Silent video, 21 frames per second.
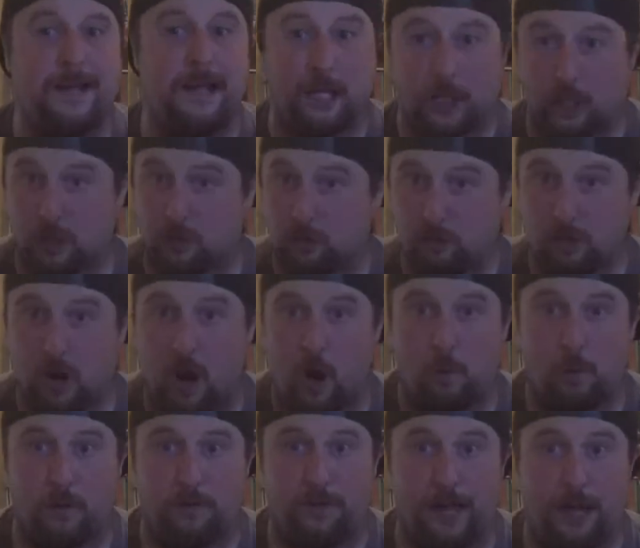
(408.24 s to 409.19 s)
You
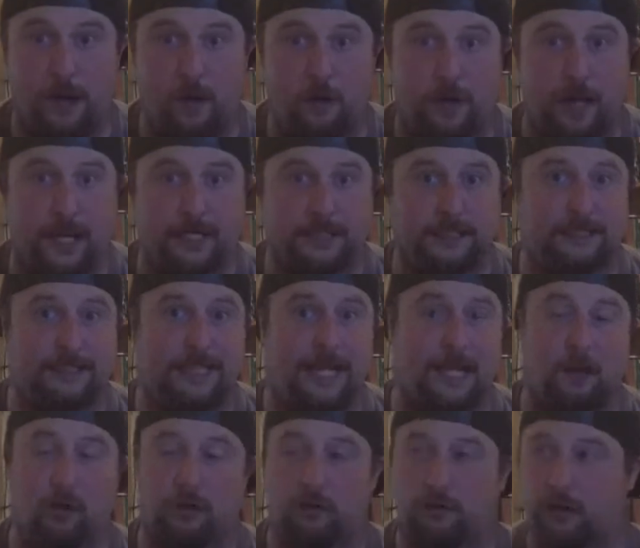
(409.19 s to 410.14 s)
know what that look is. It's
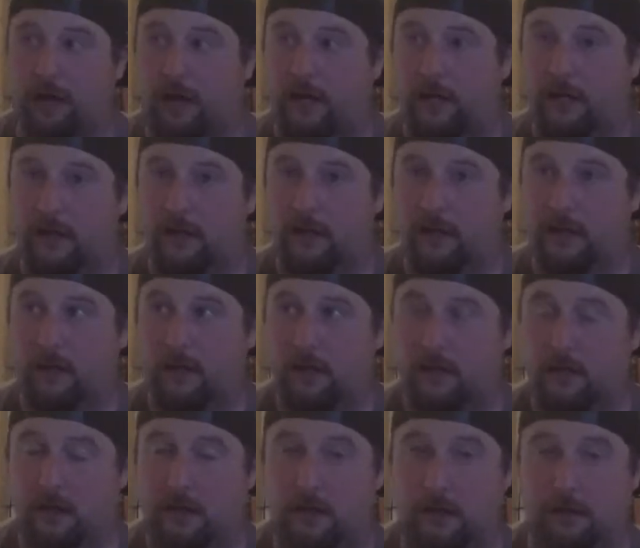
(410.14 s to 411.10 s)
that look of going,
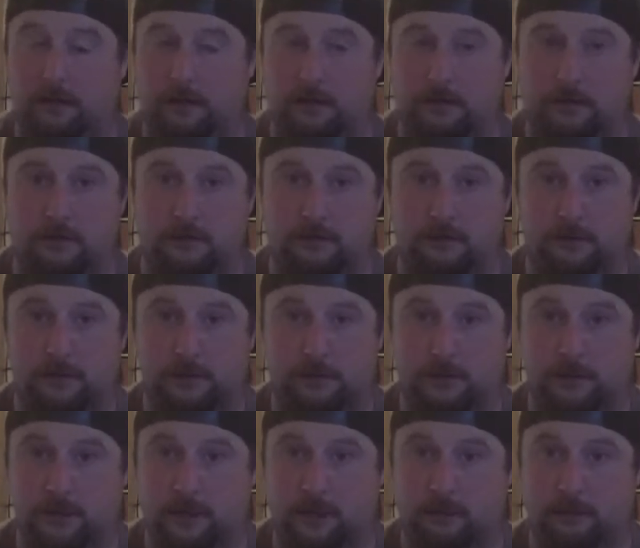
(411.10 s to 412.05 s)
ugh,
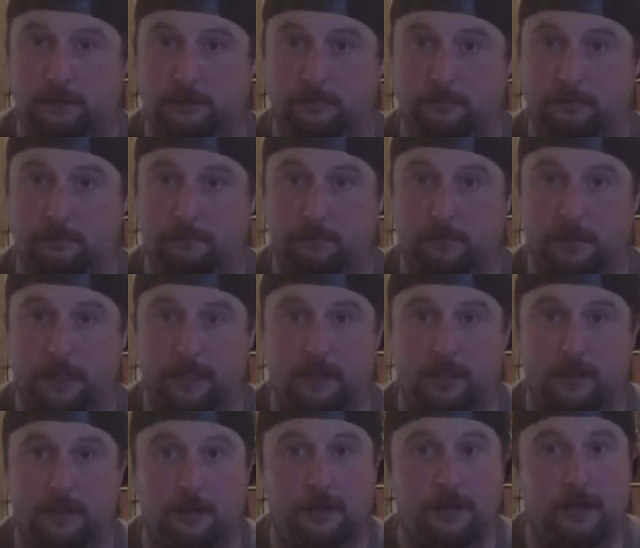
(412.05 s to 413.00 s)
dearie me.
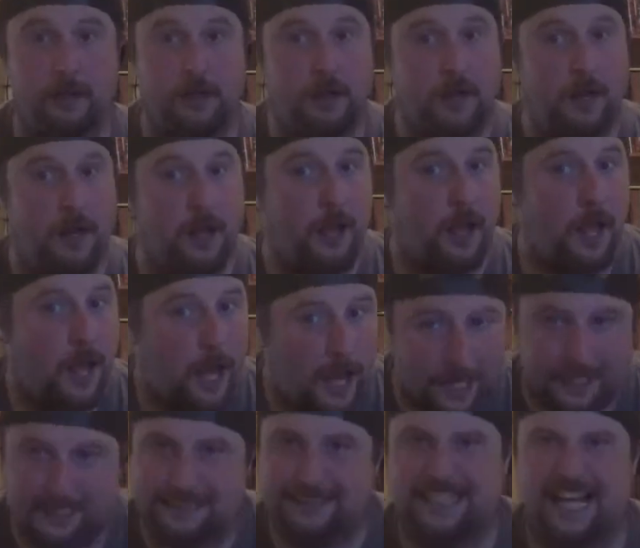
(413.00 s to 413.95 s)

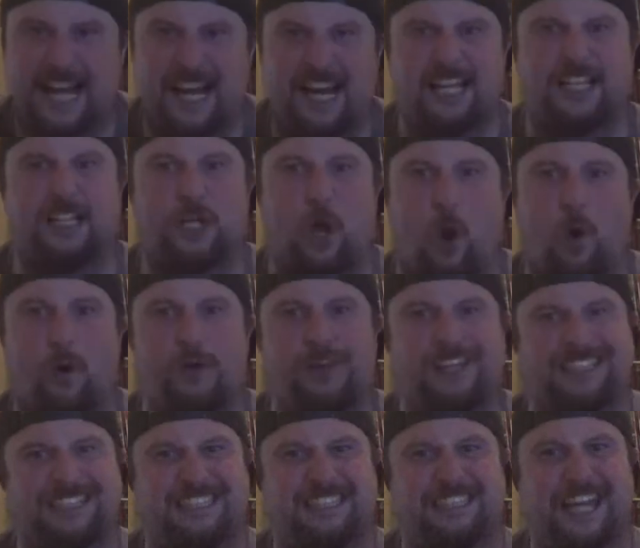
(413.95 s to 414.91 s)
It's that
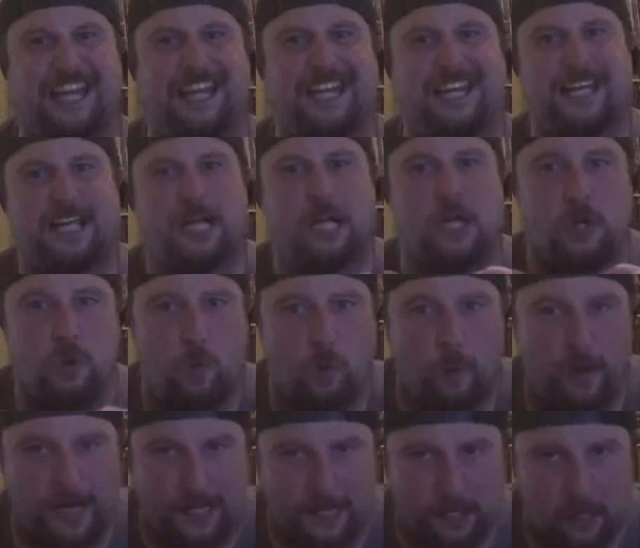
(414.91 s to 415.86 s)
condescending,
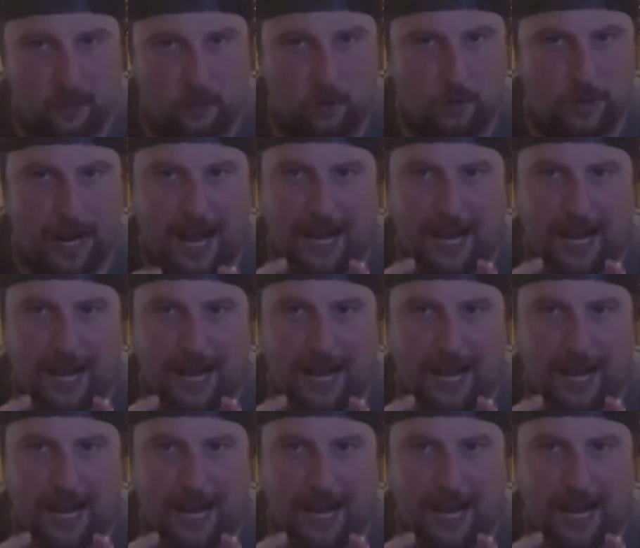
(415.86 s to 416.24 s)
annoying look.